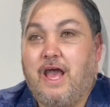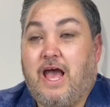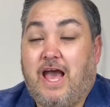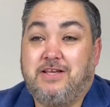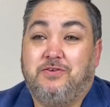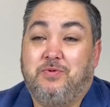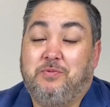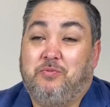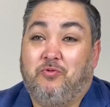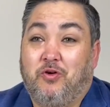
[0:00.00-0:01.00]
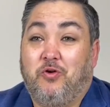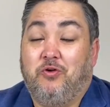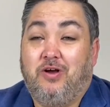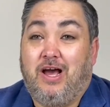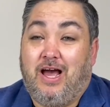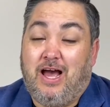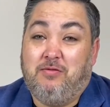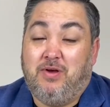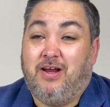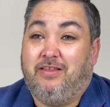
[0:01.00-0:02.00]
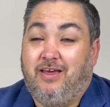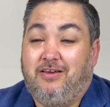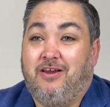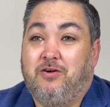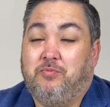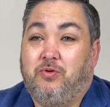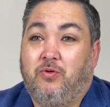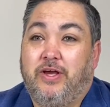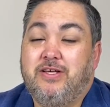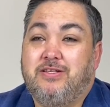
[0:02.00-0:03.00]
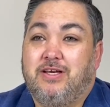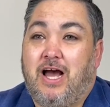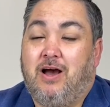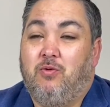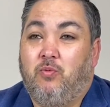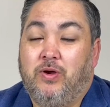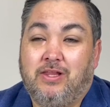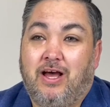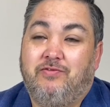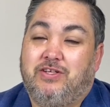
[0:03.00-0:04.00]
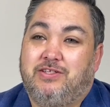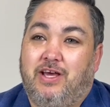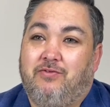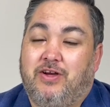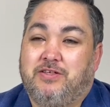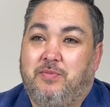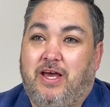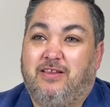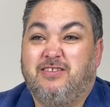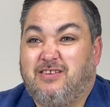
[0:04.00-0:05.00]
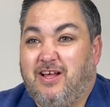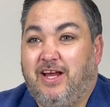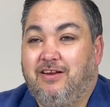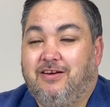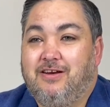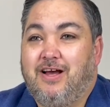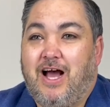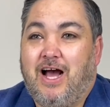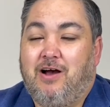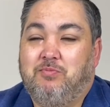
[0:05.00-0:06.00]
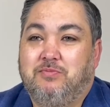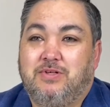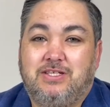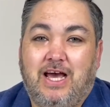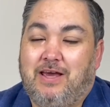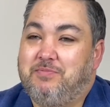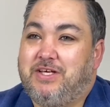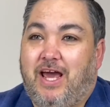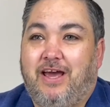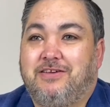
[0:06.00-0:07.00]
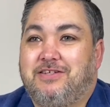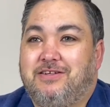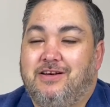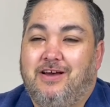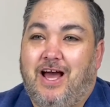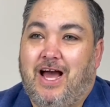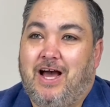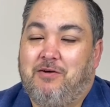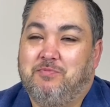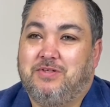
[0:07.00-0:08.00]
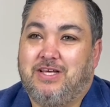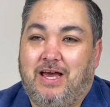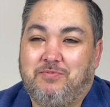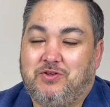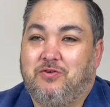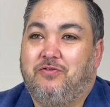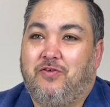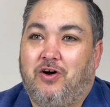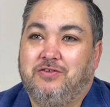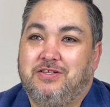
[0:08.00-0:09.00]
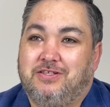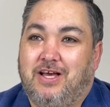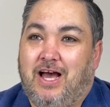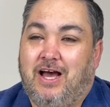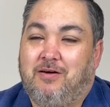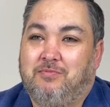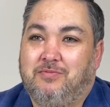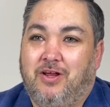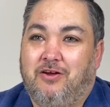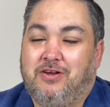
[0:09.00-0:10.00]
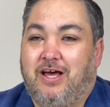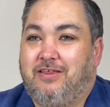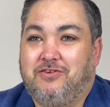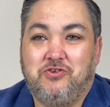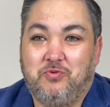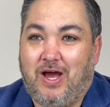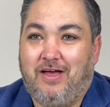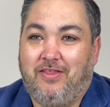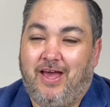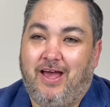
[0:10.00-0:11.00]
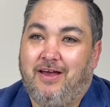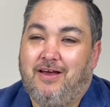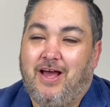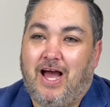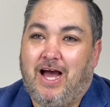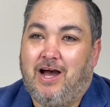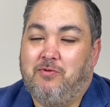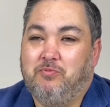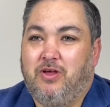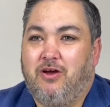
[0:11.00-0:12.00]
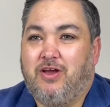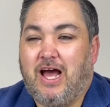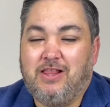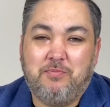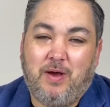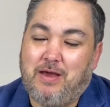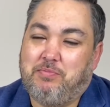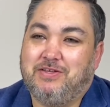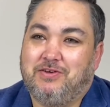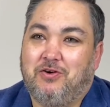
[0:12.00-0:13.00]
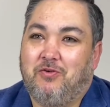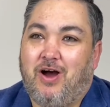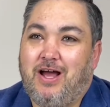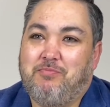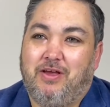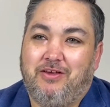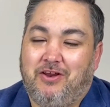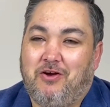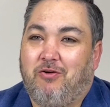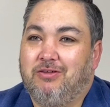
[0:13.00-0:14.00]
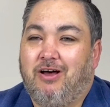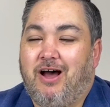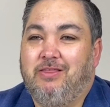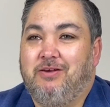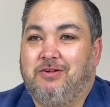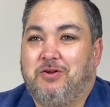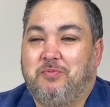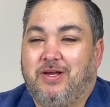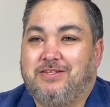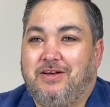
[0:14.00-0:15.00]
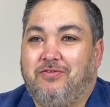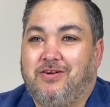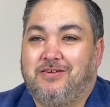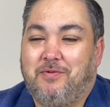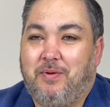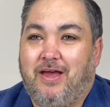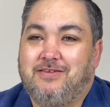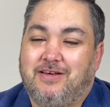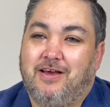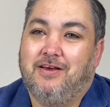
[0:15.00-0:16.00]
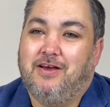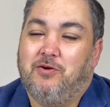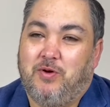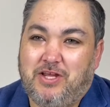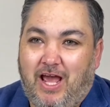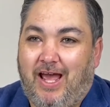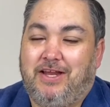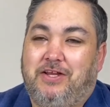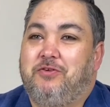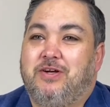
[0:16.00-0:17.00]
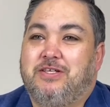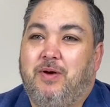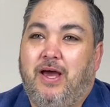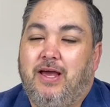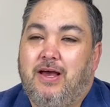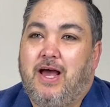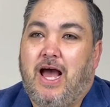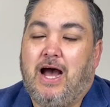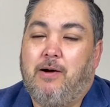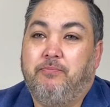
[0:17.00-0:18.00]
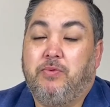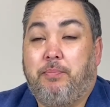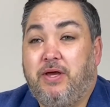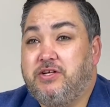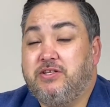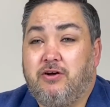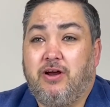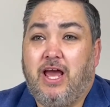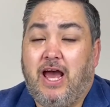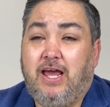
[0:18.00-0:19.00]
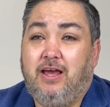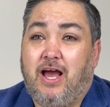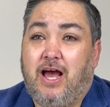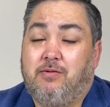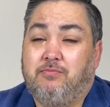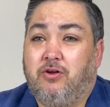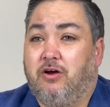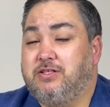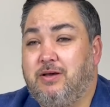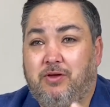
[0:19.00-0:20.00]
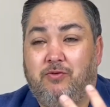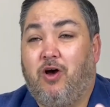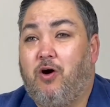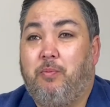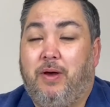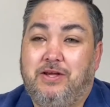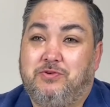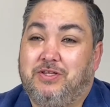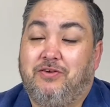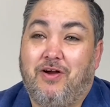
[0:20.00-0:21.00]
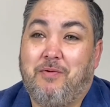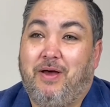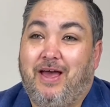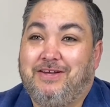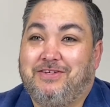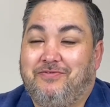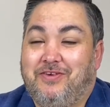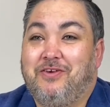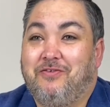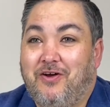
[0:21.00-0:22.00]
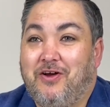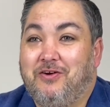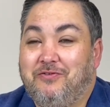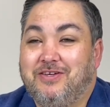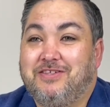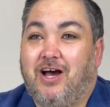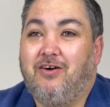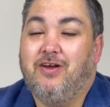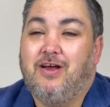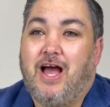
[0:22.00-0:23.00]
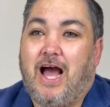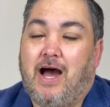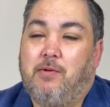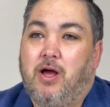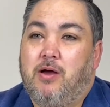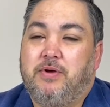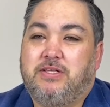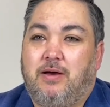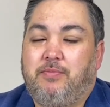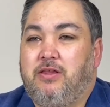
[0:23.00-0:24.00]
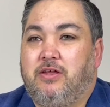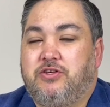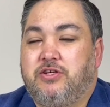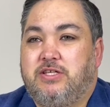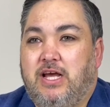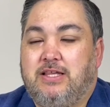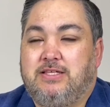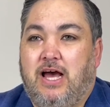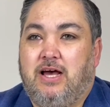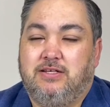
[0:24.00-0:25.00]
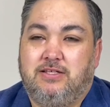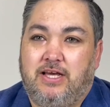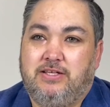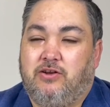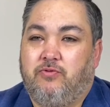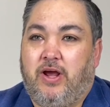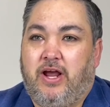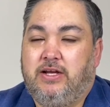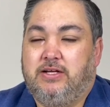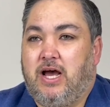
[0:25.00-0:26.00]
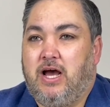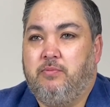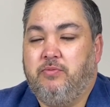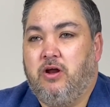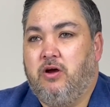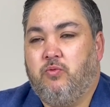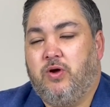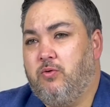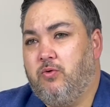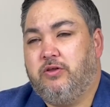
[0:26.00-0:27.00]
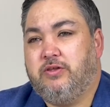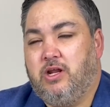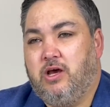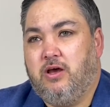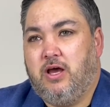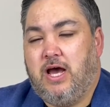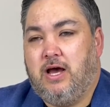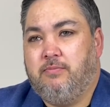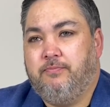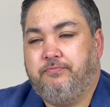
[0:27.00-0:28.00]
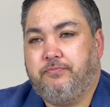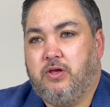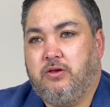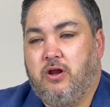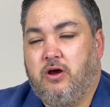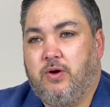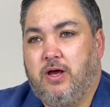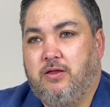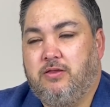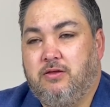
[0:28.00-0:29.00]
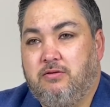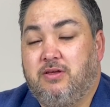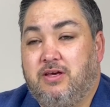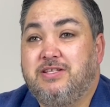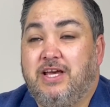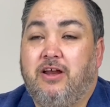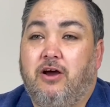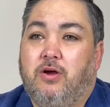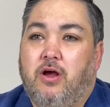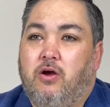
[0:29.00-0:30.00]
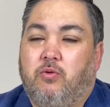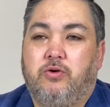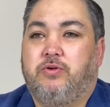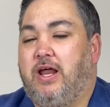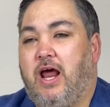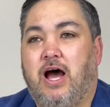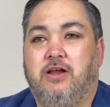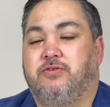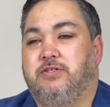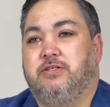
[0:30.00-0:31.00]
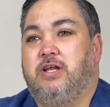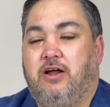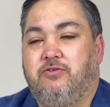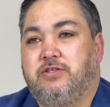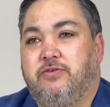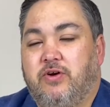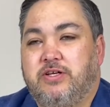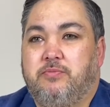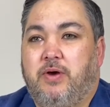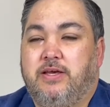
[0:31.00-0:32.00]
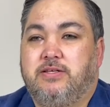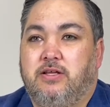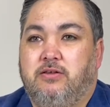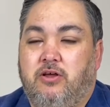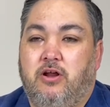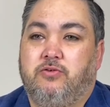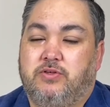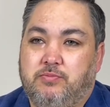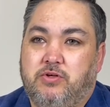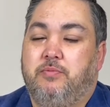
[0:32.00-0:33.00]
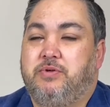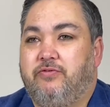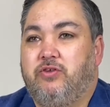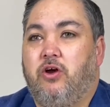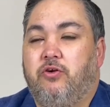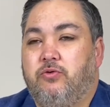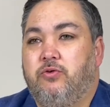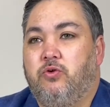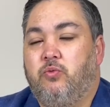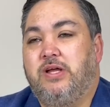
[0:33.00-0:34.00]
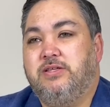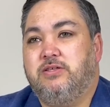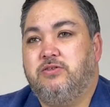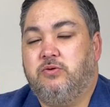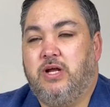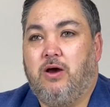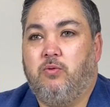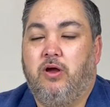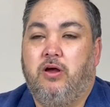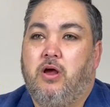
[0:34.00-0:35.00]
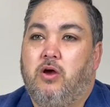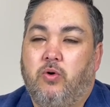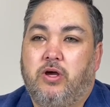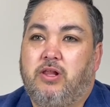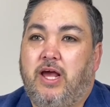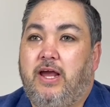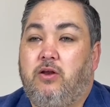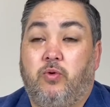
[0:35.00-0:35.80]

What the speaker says: As a recruiter, and I think employers, we love to see a resume that's clean. Same text, same sort of fonts, nothing too out there. Coloured papers are alright, but online they're a little bit different compared to when you hand in your resume. Pictures are okay, not something on the whole page with your front page of your photo of yourself, but something that just stands out. It's easy to read. When I worked in the casino, we would get hundreds and hundreds of resumes, and sometimes you have to go through, and the ones that stood out were clean.